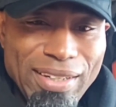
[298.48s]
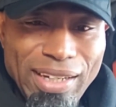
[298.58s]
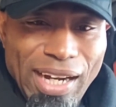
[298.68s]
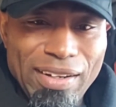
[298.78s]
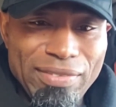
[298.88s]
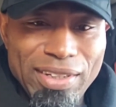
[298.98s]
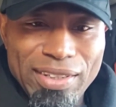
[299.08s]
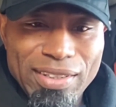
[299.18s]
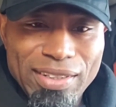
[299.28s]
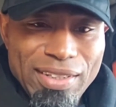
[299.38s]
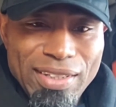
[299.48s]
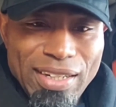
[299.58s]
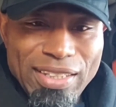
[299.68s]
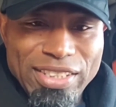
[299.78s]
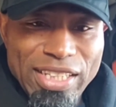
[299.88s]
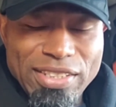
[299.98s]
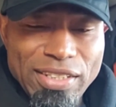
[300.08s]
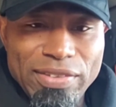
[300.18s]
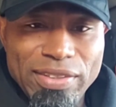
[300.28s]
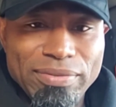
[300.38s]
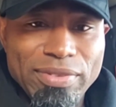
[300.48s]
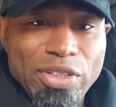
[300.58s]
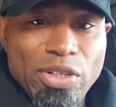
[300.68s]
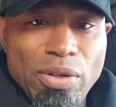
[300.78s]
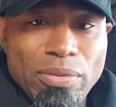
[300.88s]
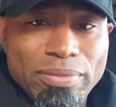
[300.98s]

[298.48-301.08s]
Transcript: kind of a gist of it, you know,